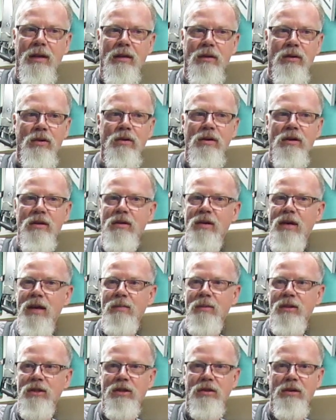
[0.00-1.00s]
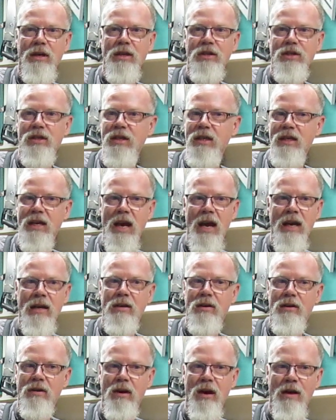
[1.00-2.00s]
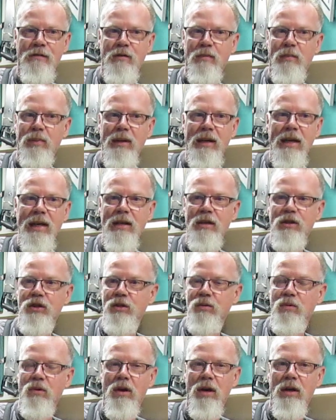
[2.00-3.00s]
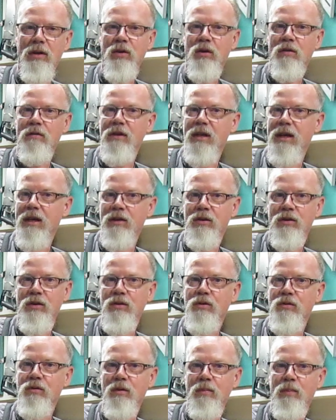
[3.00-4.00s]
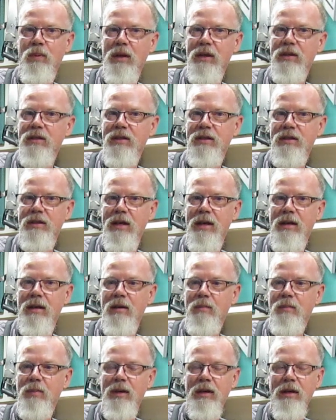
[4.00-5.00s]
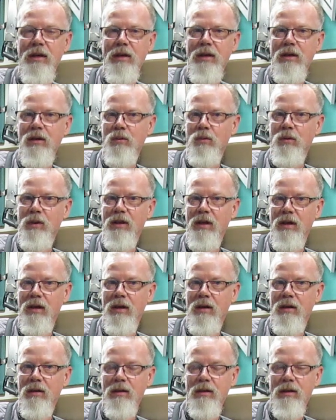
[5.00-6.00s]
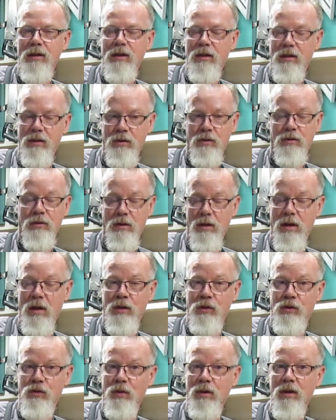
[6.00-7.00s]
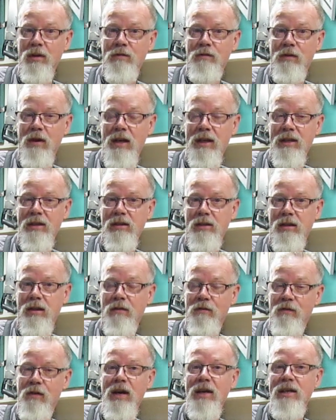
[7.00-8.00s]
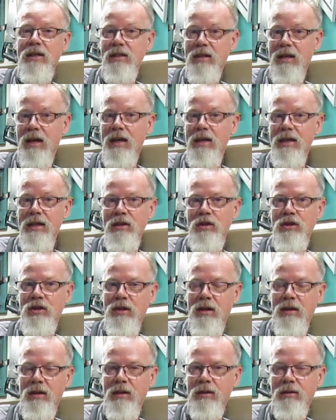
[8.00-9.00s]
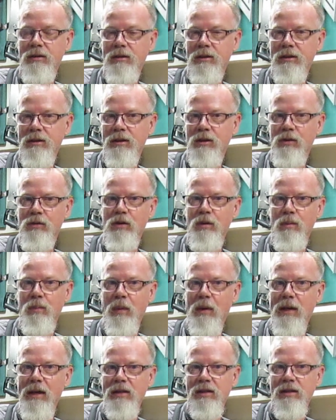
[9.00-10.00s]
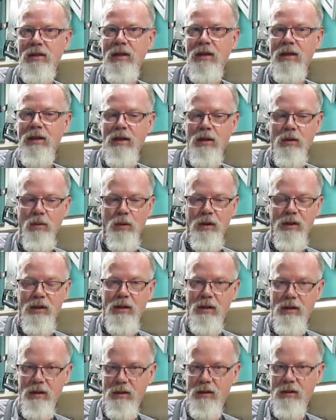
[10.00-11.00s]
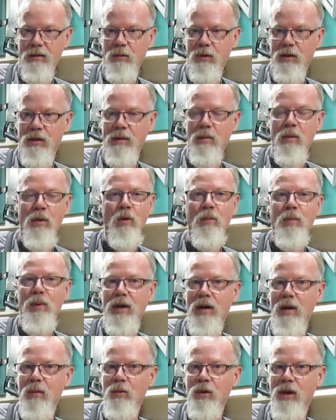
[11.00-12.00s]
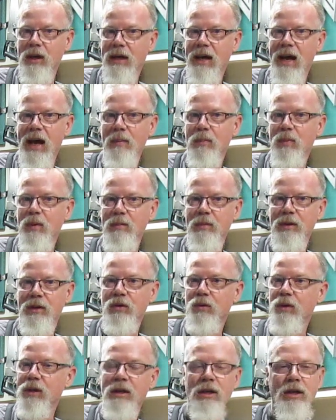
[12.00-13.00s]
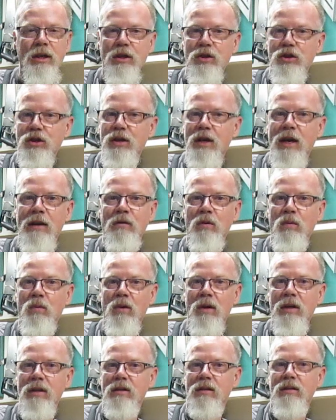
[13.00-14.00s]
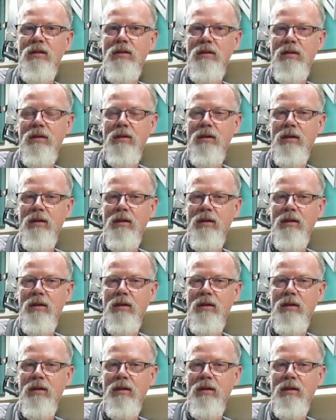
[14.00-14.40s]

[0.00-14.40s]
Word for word: during her demonstration, he handed her off a blade and she walked over. They had two drill presses set up with a, a drill vise, a vise on each uh, drill press with, a, with them opened up with a gap in between. She never once